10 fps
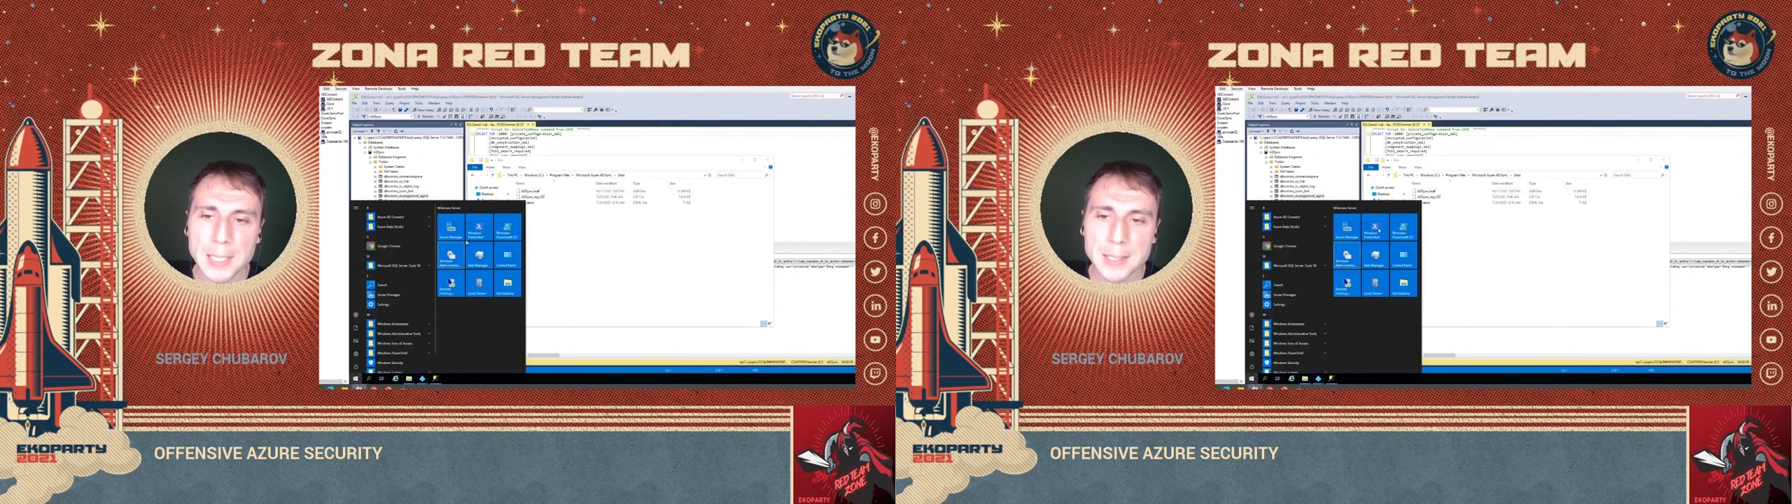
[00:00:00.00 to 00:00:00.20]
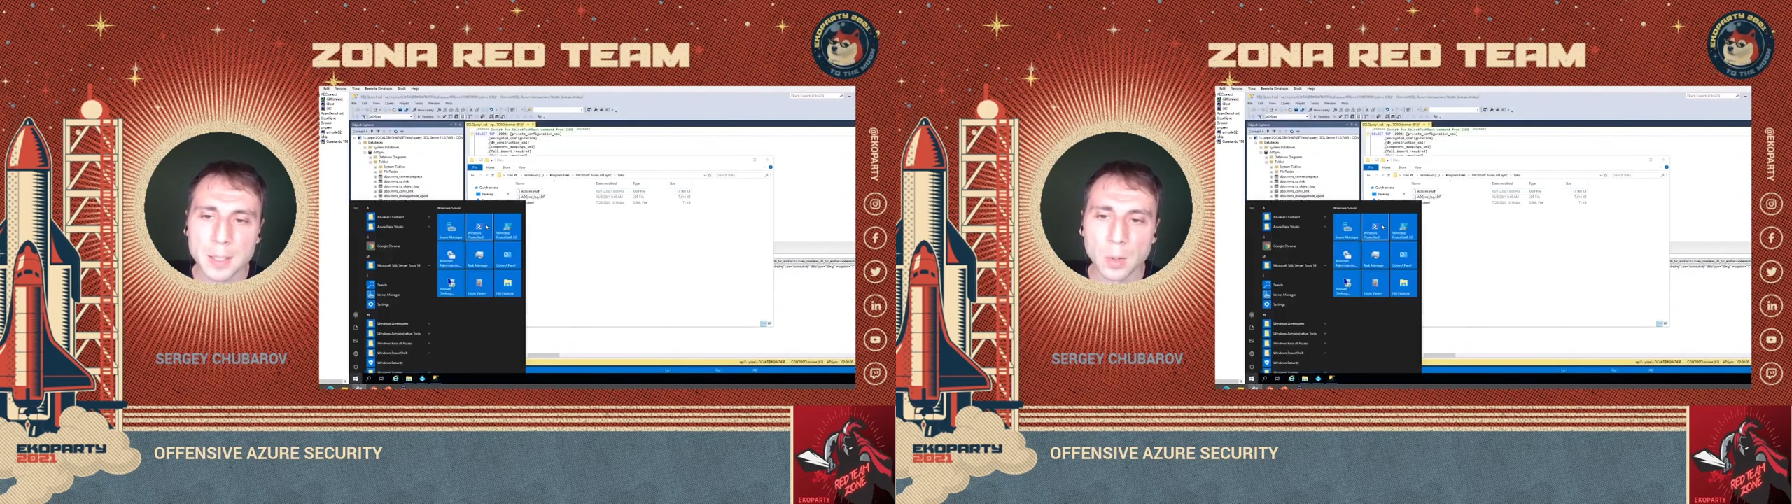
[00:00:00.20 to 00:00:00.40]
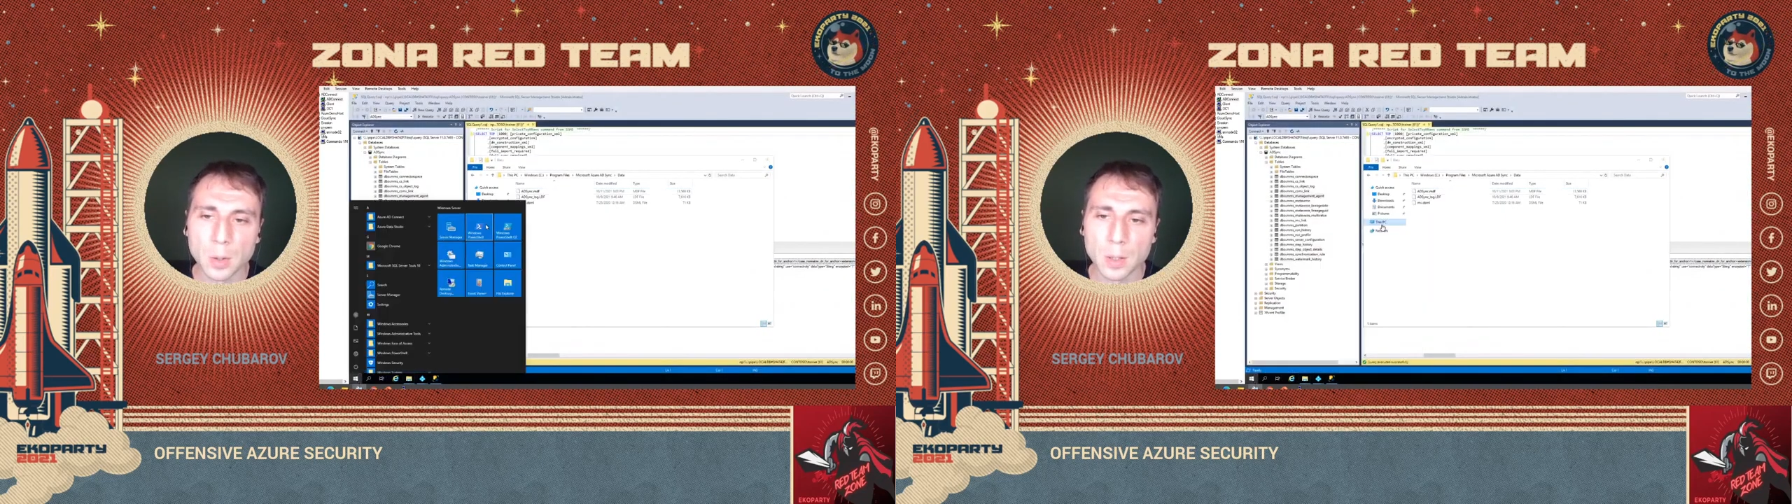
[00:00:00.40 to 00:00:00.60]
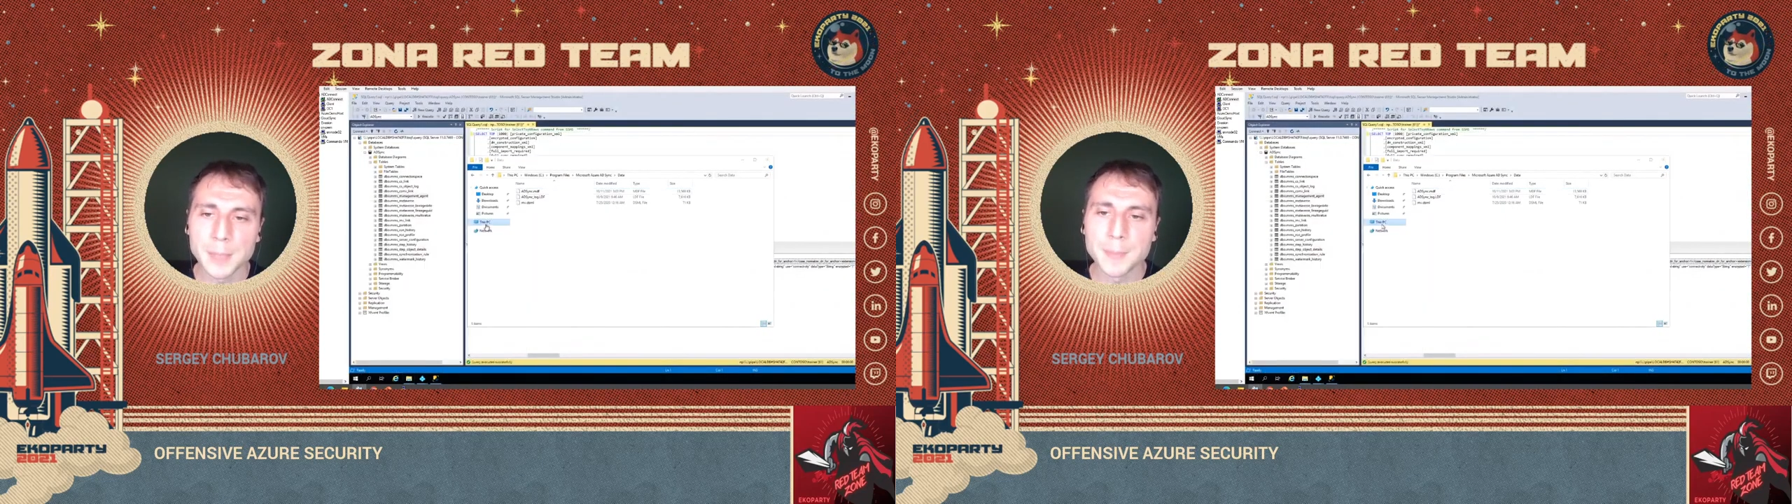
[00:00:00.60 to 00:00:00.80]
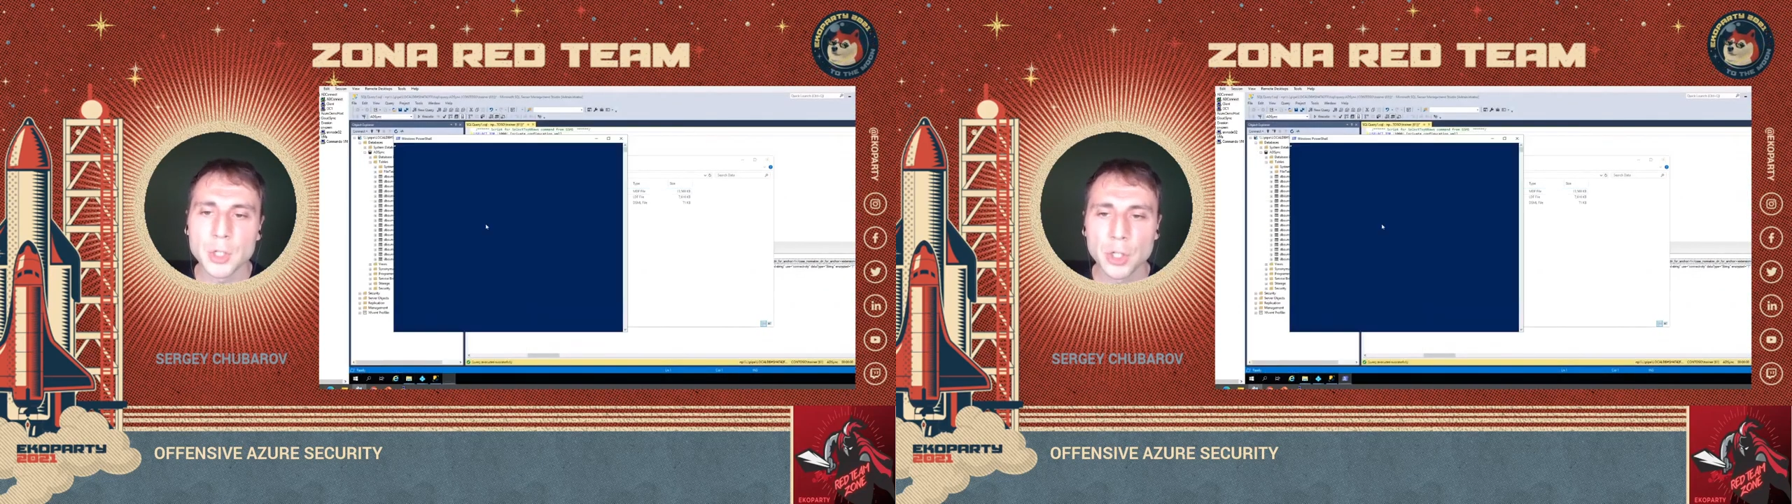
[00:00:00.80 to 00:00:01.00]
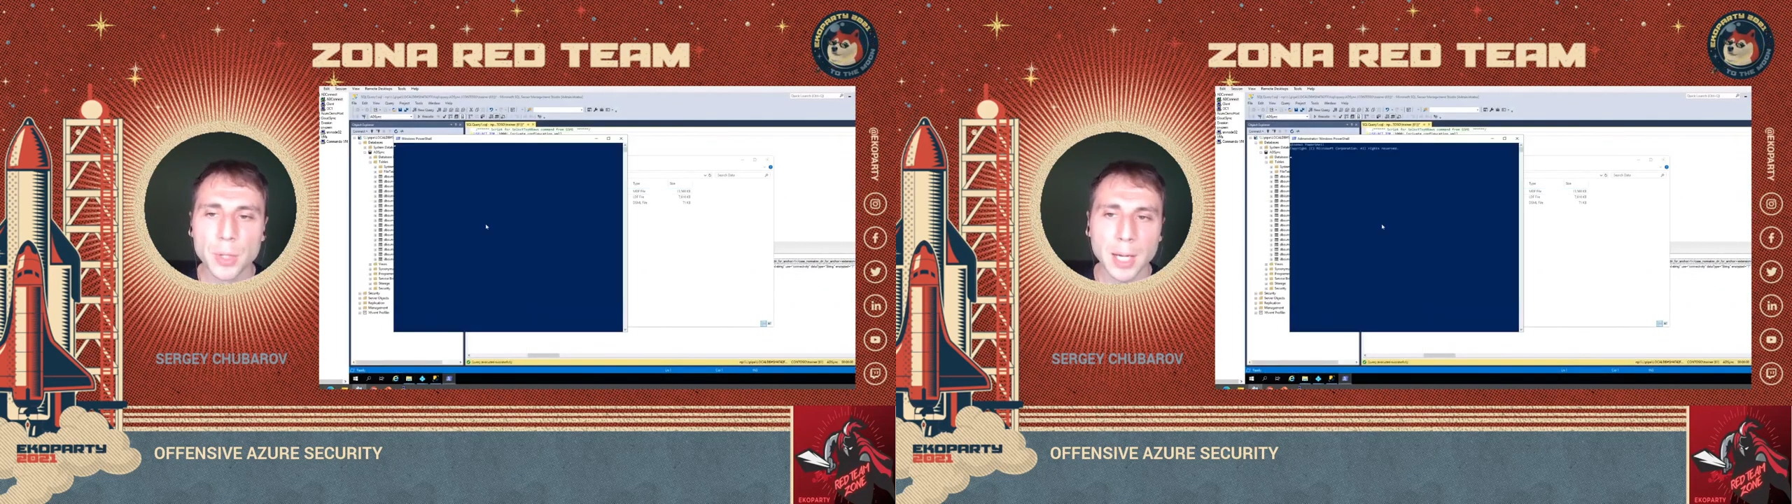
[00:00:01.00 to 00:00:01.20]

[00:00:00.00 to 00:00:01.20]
So let me show you